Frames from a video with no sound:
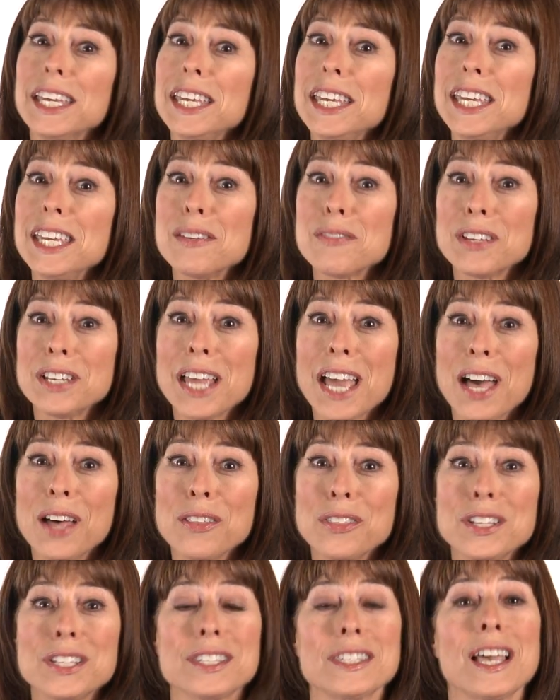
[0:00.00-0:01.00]
Even
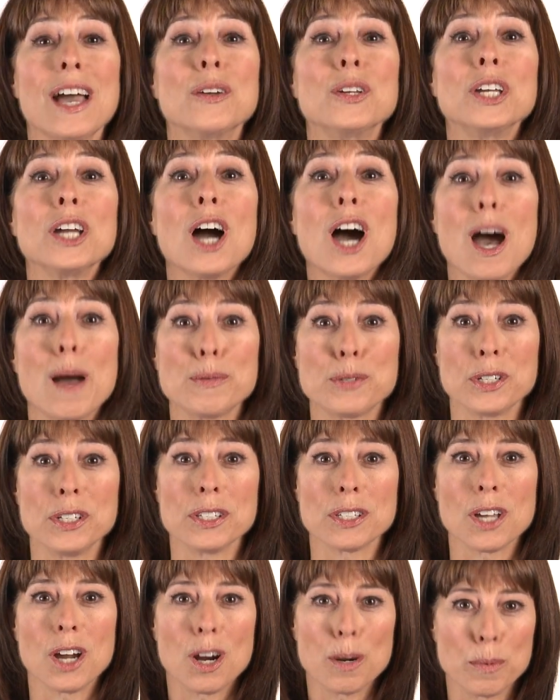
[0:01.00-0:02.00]
healthy-sounding
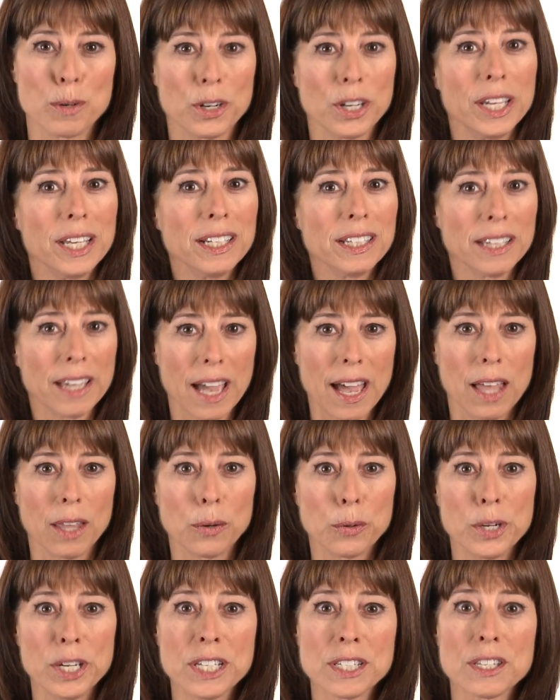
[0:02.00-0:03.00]
options harbor hidden
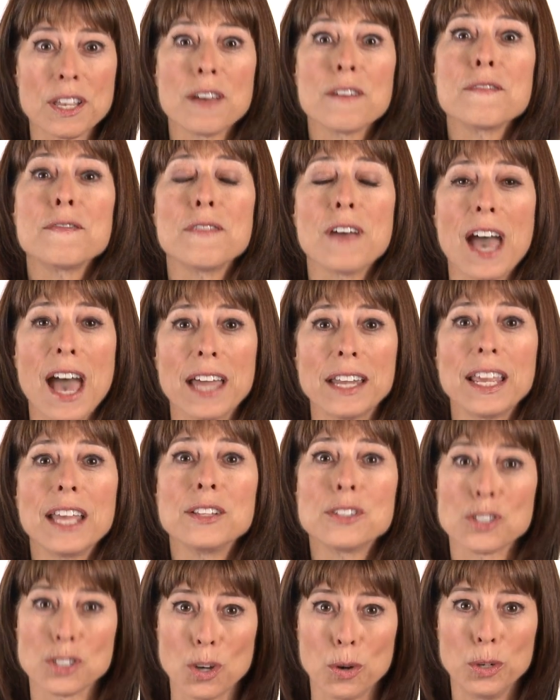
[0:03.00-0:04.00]
calories, fat,
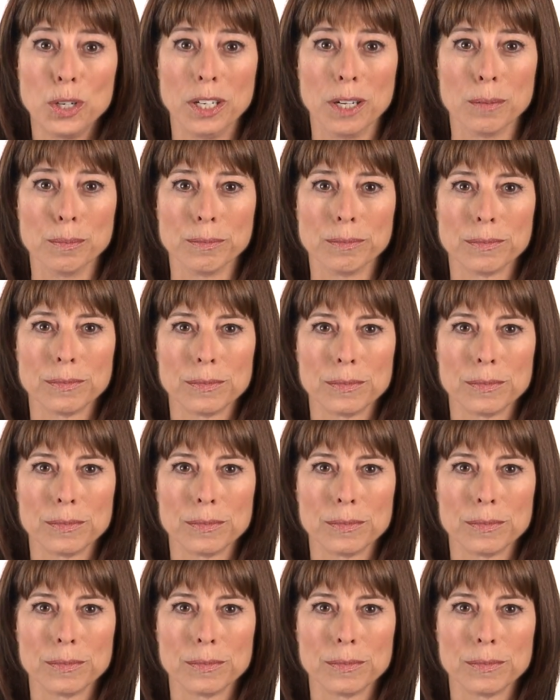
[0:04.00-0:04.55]
and sodium.